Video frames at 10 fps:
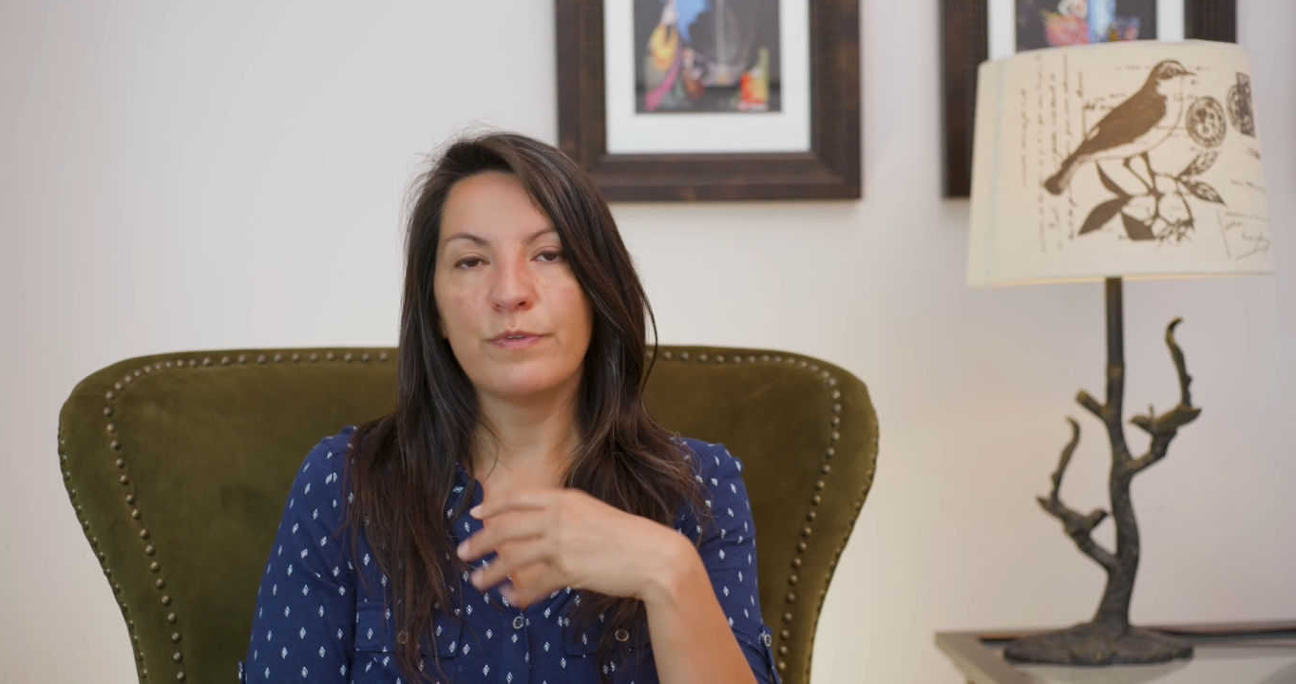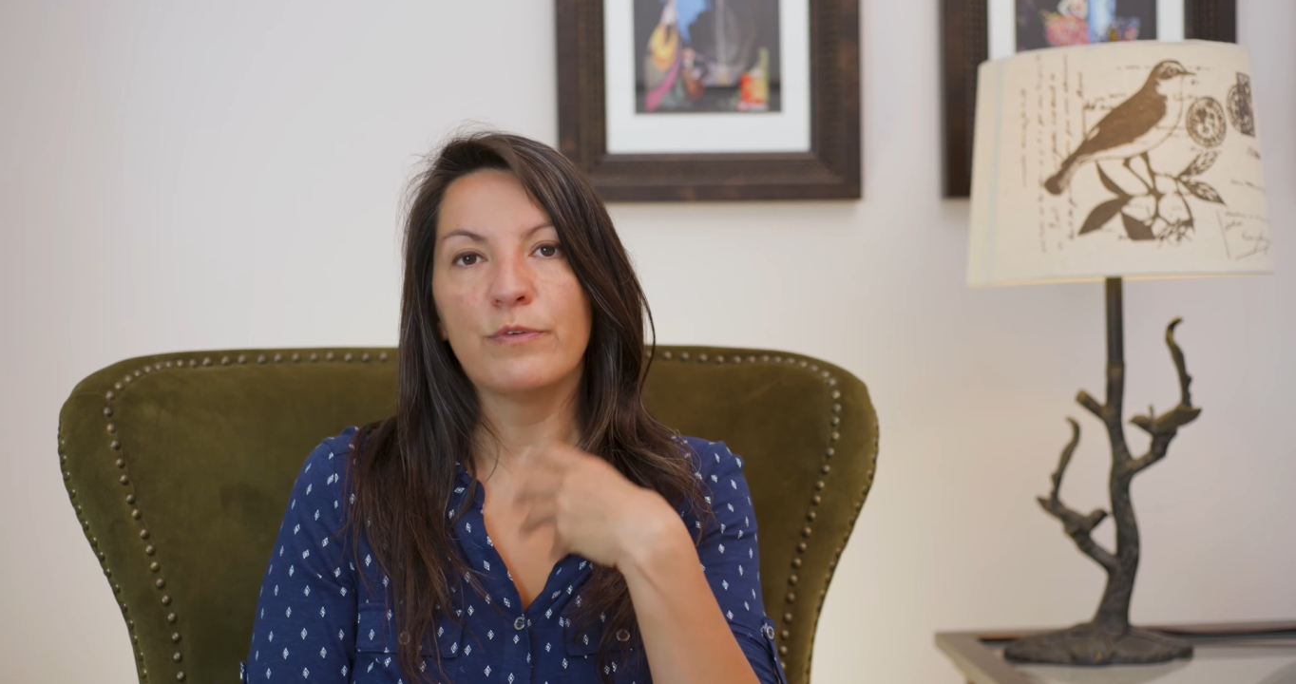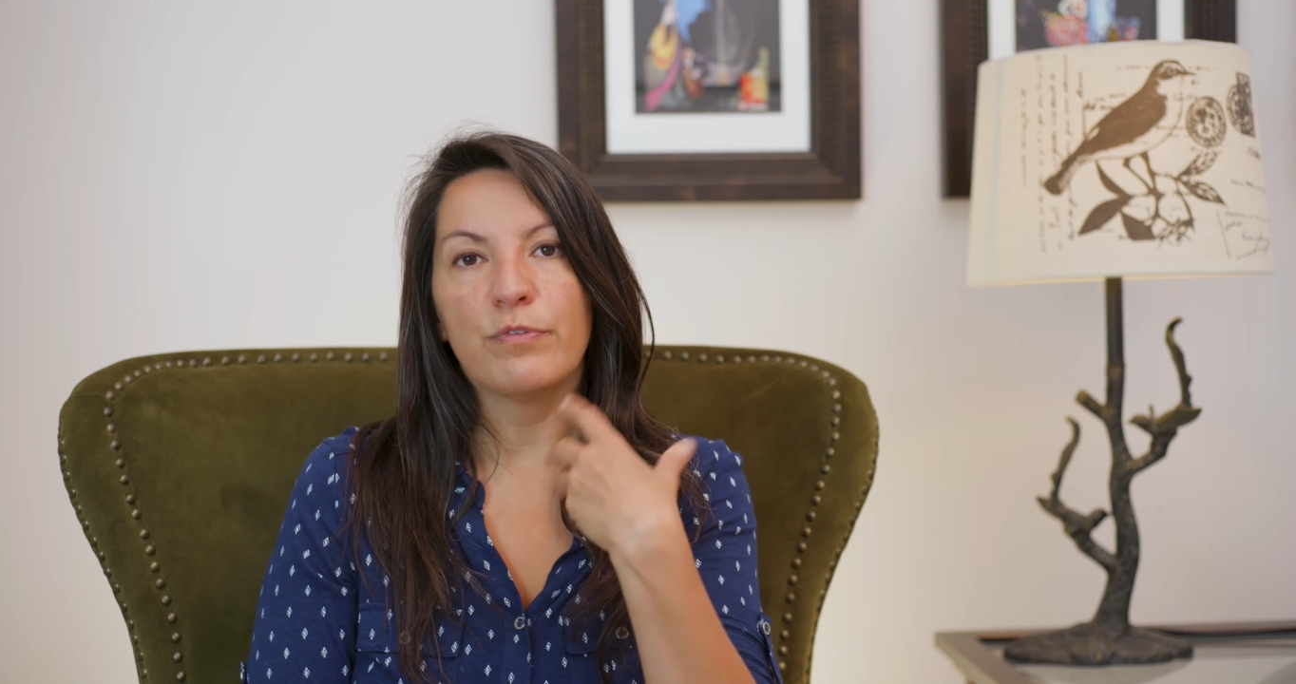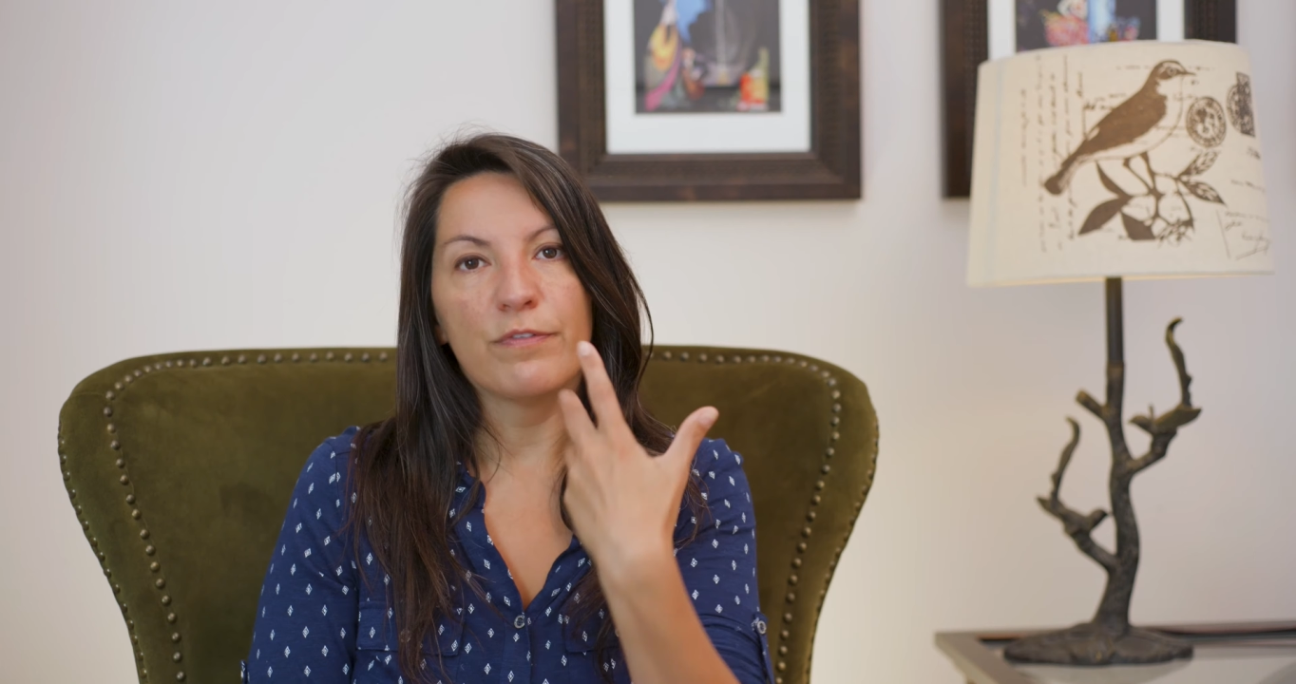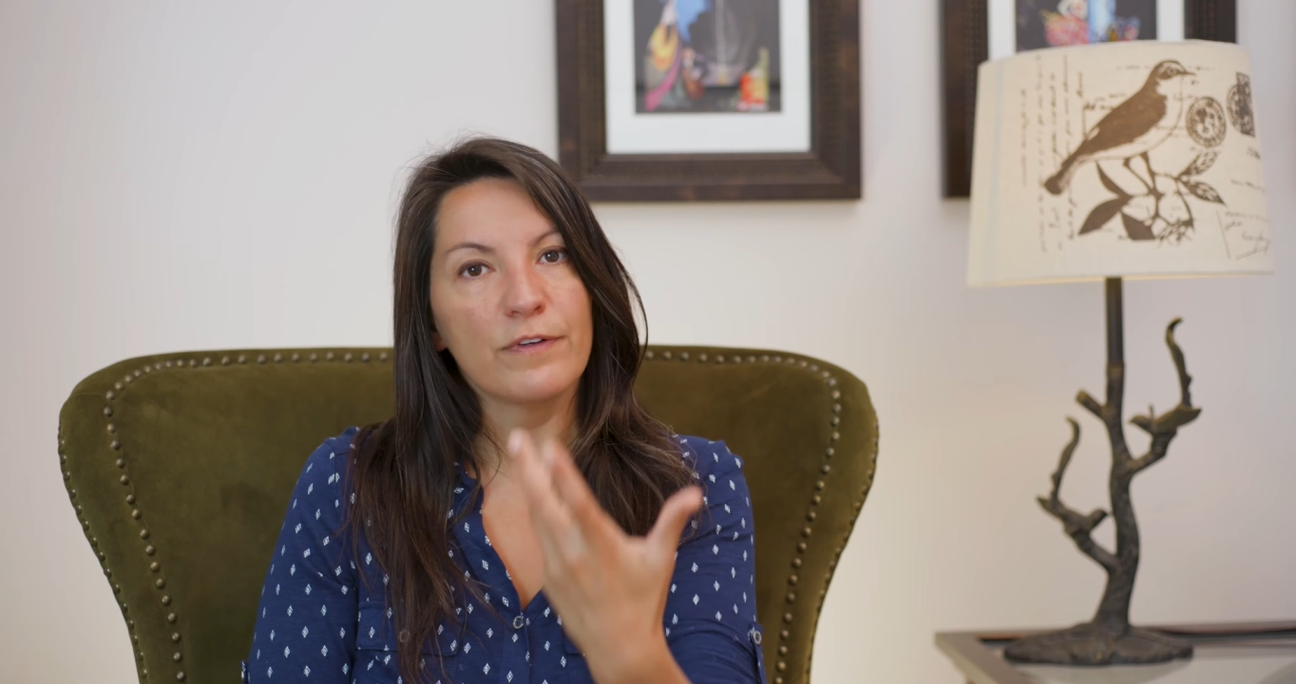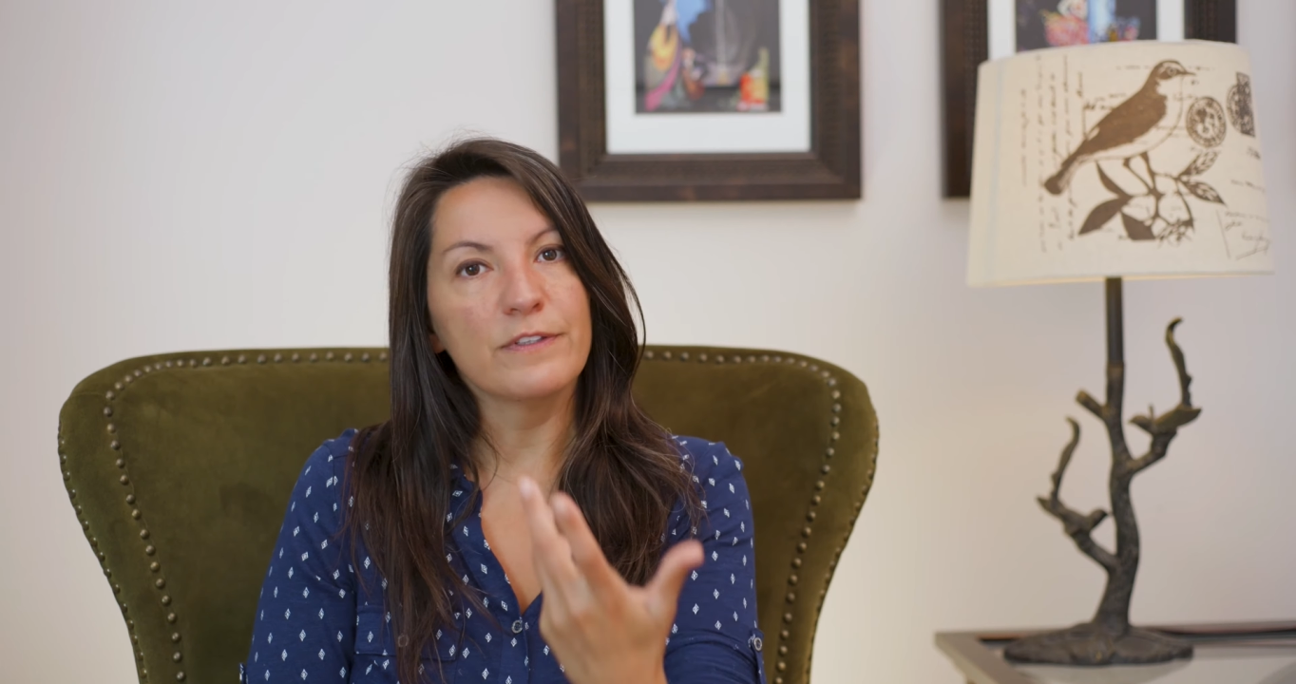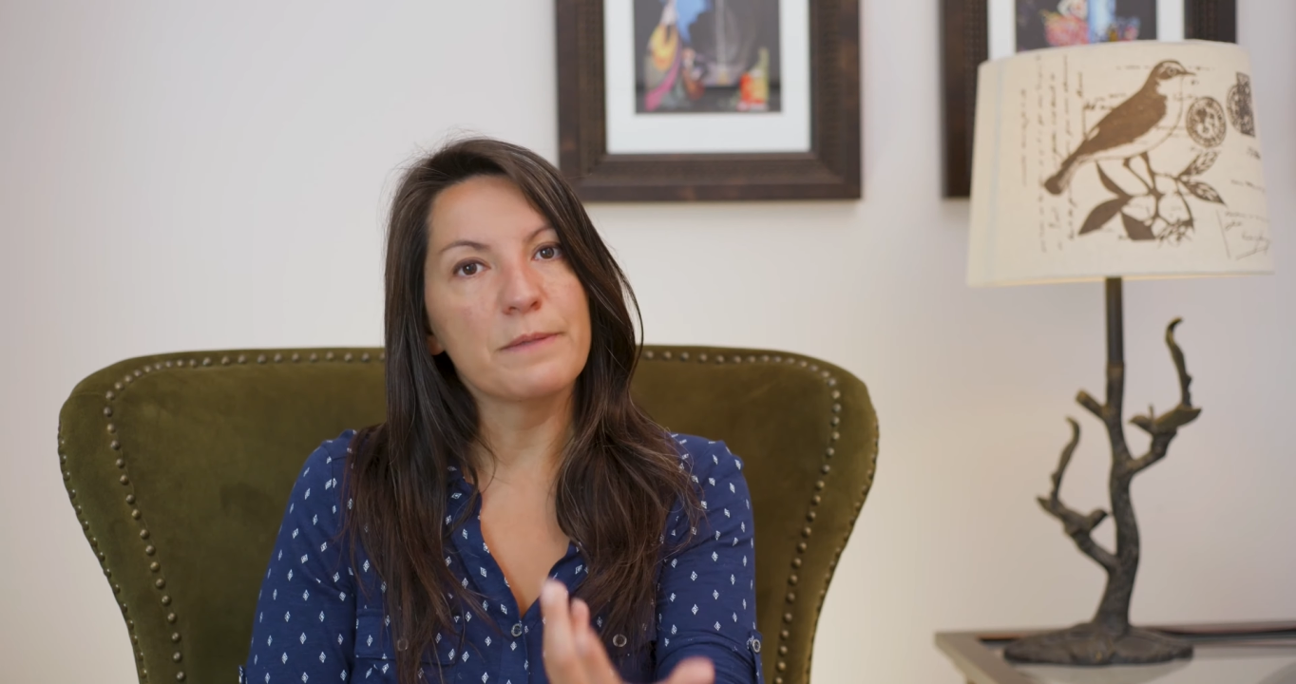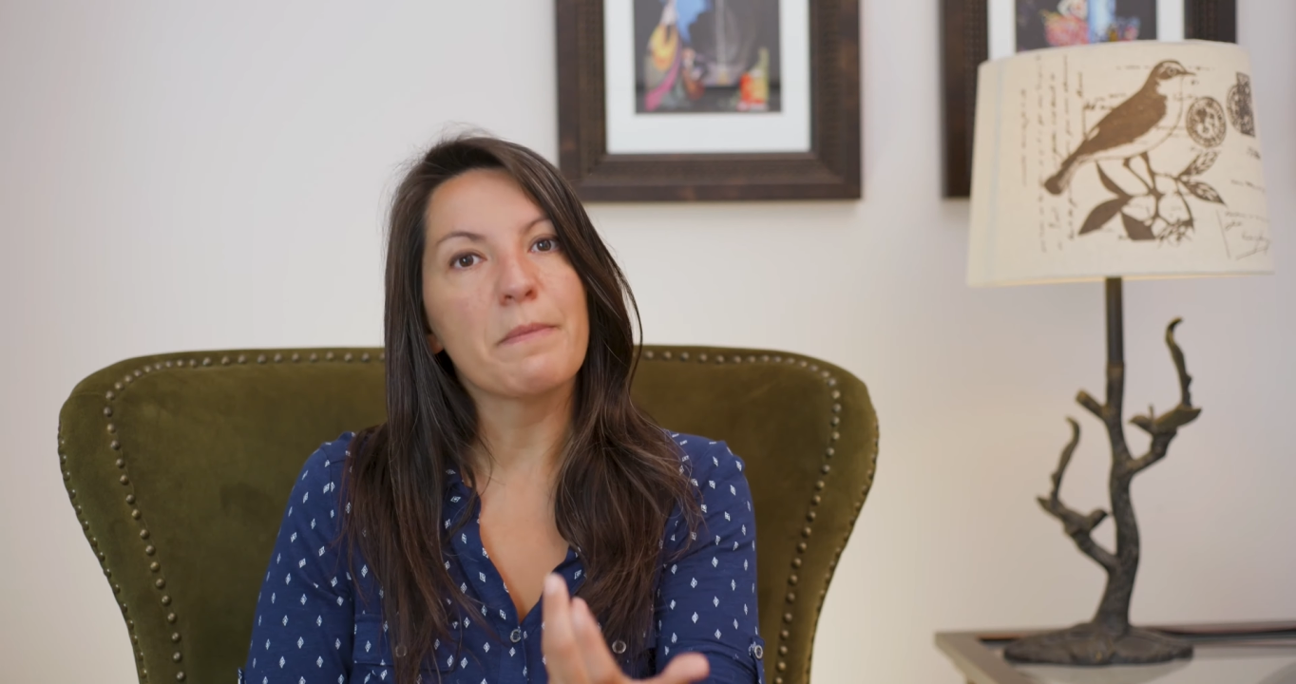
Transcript: feel fulfilled